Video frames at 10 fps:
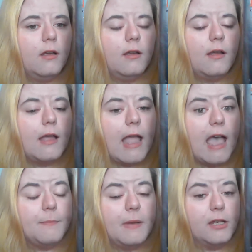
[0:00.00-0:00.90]

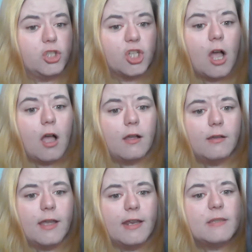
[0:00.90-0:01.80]
had me in shock.
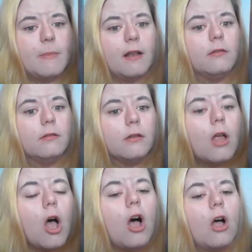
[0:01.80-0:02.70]
It's been a
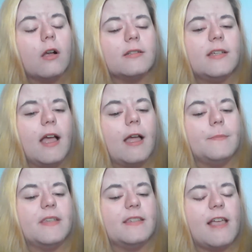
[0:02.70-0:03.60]
long time
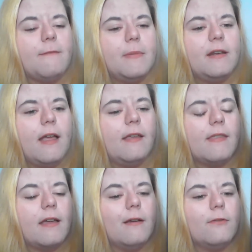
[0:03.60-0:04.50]
since I've been like
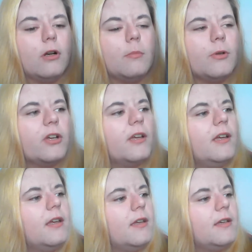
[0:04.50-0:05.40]
that over a book.
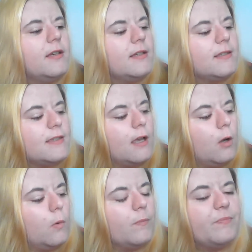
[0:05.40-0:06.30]

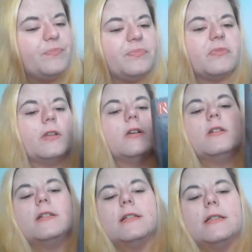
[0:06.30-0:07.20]
So
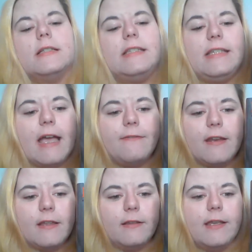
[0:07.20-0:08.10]

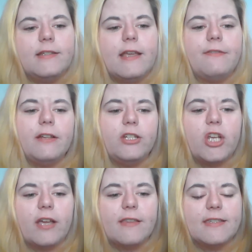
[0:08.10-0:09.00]
definitely, definitely
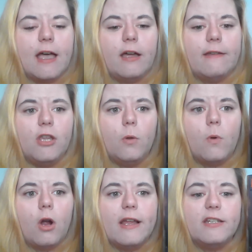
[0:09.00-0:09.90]
check this out if you
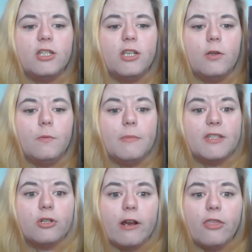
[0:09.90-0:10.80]
are into
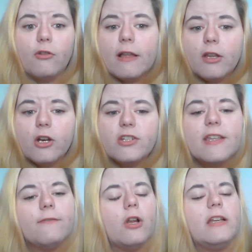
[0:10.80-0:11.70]
mystery thrillers,
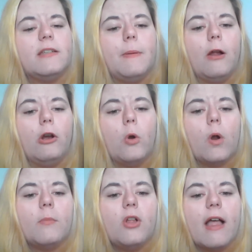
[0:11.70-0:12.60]
if you're into
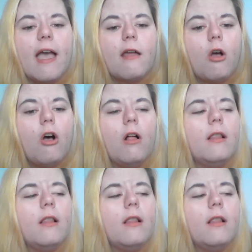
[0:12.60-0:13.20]
paranormal at all.